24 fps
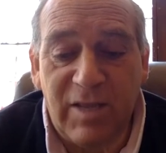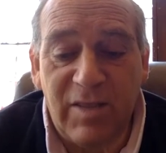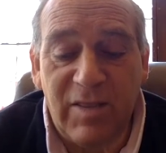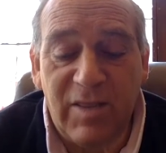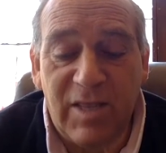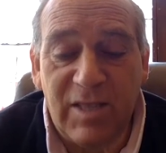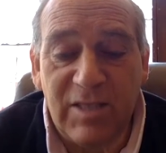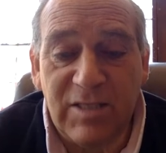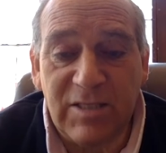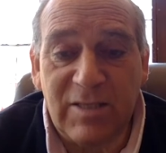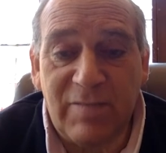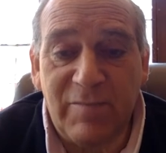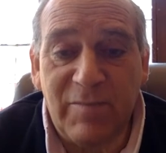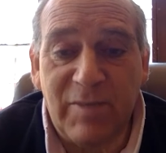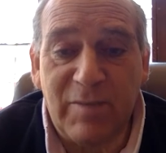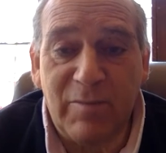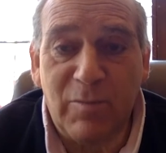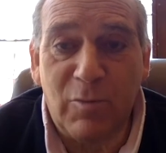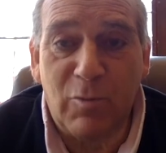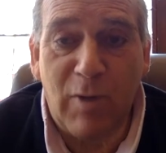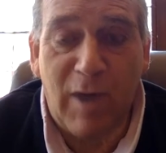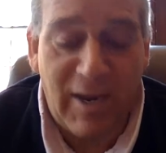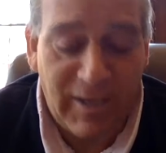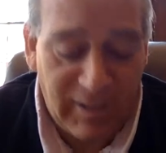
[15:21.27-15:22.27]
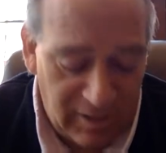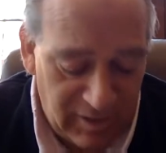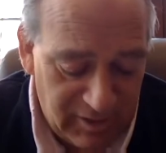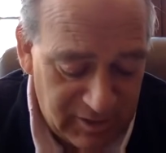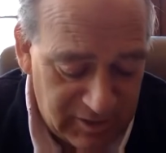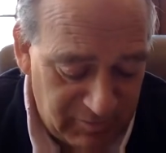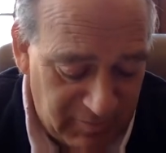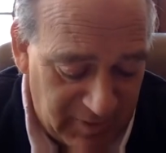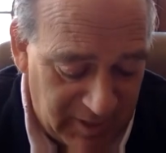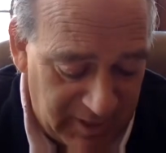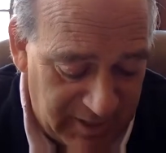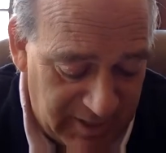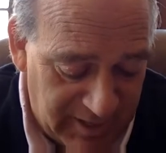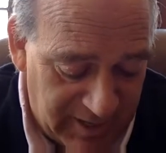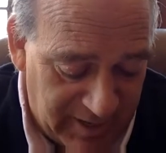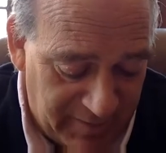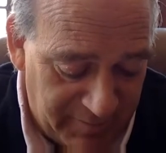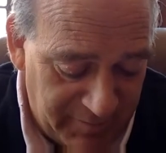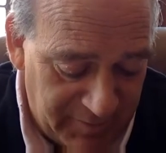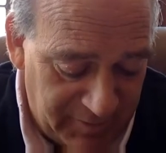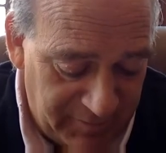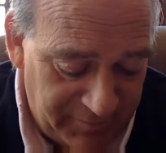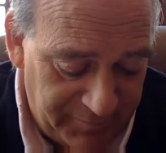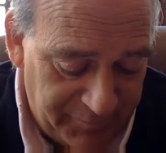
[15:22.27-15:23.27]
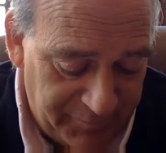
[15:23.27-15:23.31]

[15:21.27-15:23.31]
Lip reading: And then something miraculous might happen,